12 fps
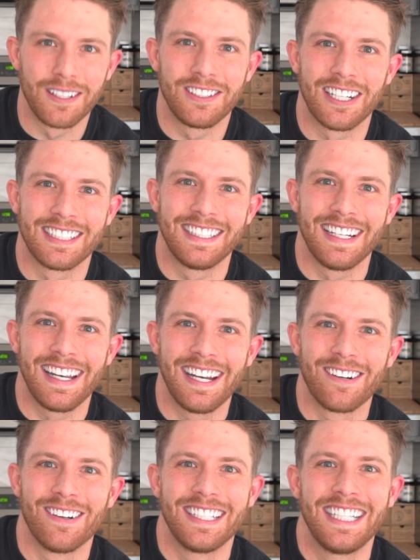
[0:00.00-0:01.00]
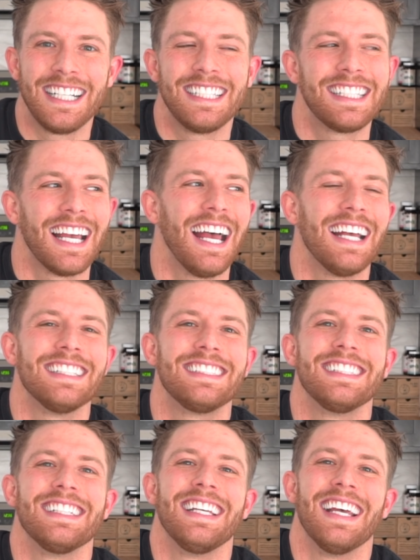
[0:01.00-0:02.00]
interested to hear what she says.